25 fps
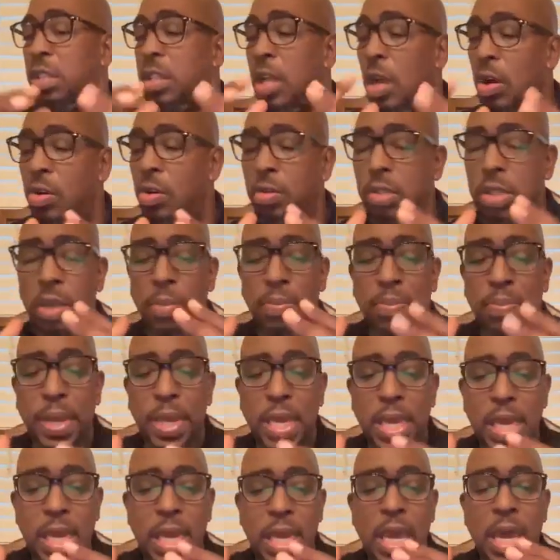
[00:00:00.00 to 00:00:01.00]
don't
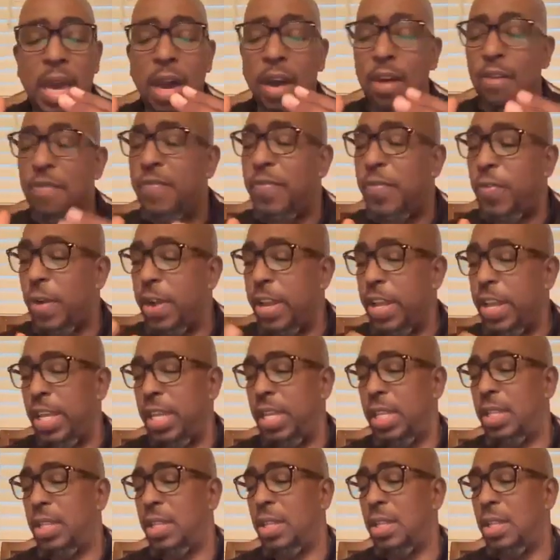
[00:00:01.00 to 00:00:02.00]
be
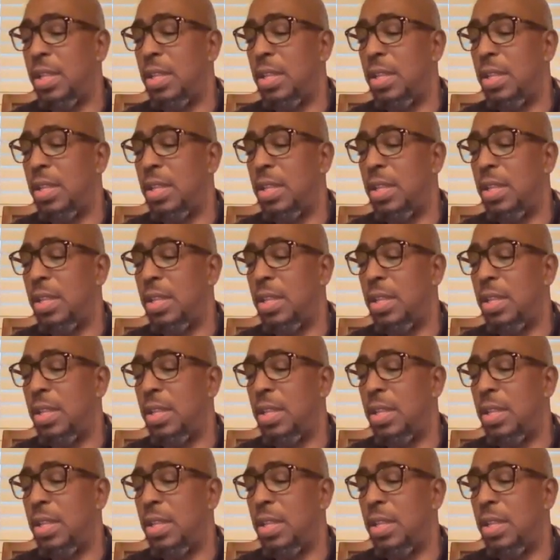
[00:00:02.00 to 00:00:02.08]
afraid.